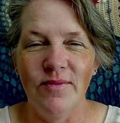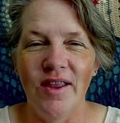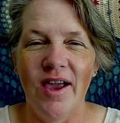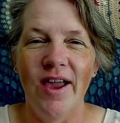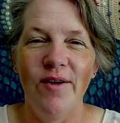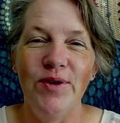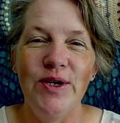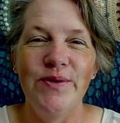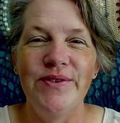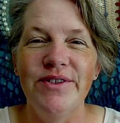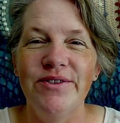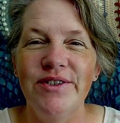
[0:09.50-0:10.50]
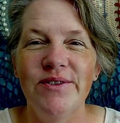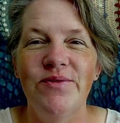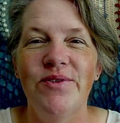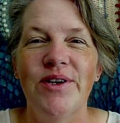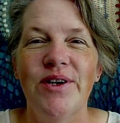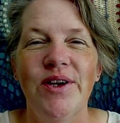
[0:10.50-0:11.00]
I have a new series
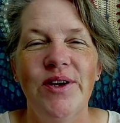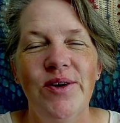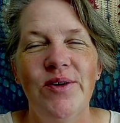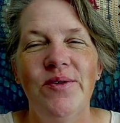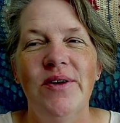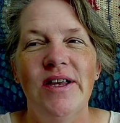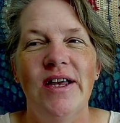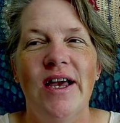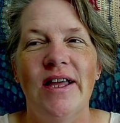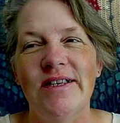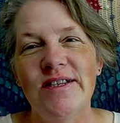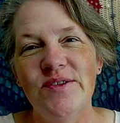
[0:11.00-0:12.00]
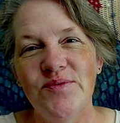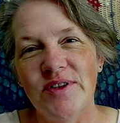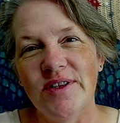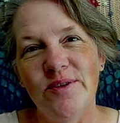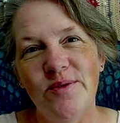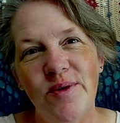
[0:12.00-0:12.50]
for you, at least for a
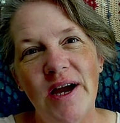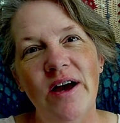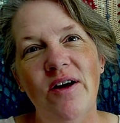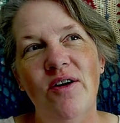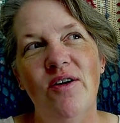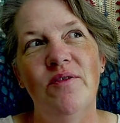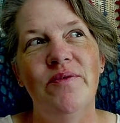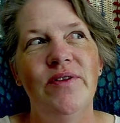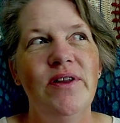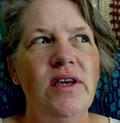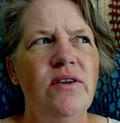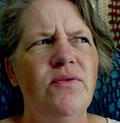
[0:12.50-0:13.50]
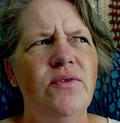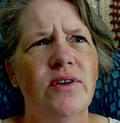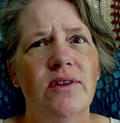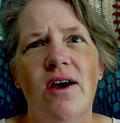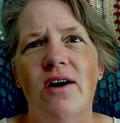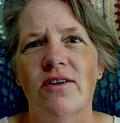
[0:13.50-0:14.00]
little while, hopefully for
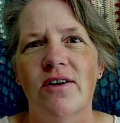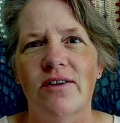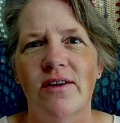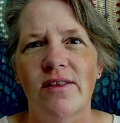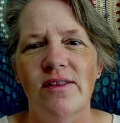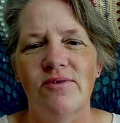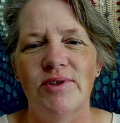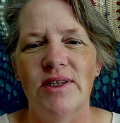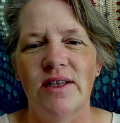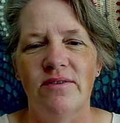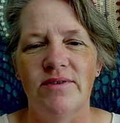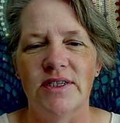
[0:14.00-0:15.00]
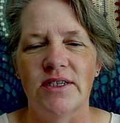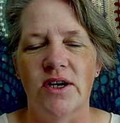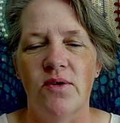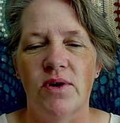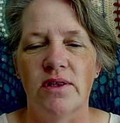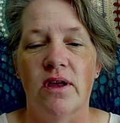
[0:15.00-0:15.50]
longer. I would love it to
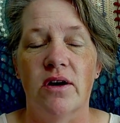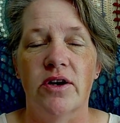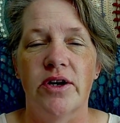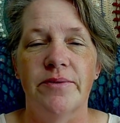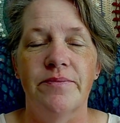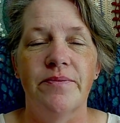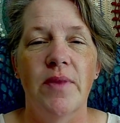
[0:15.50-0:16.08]
go on longer.